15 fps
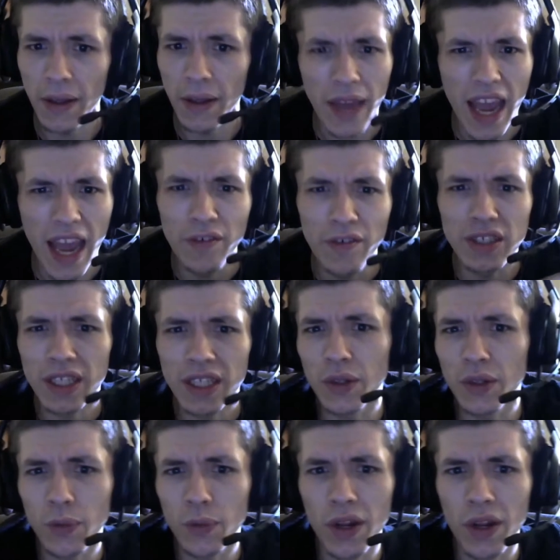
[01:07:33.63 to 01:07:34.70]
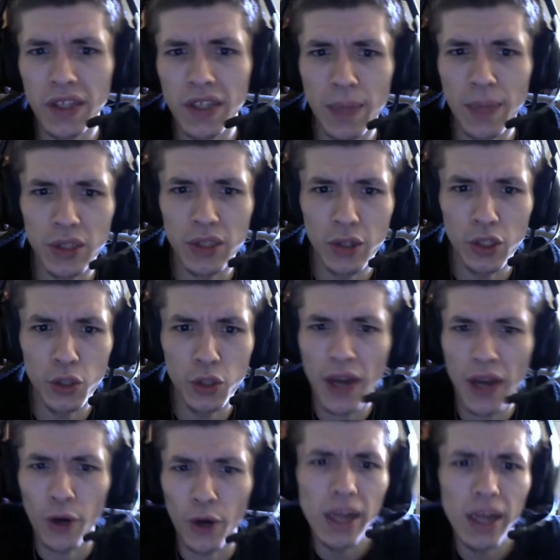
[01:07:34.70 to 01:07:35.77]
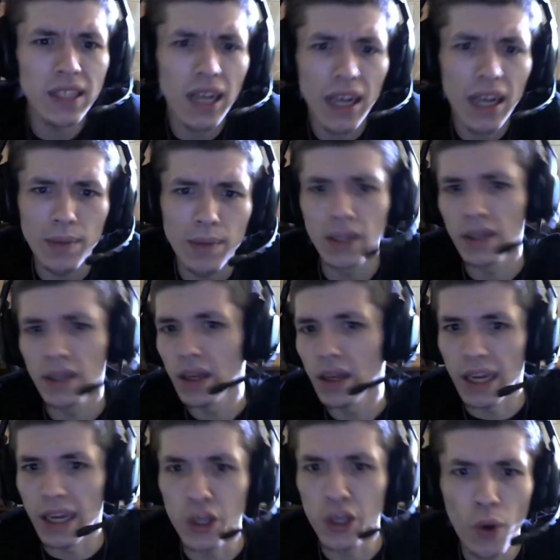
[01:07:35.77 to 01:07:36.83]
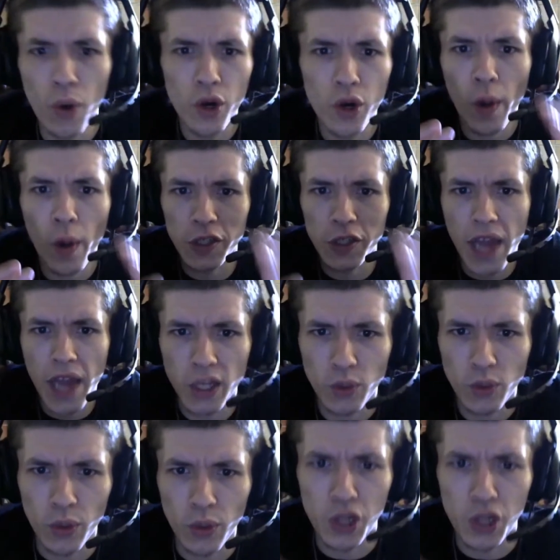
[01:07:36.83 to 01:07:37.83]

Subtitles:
Every single one of these episodes, you had a great time. Like, you wanted to watch the next one, and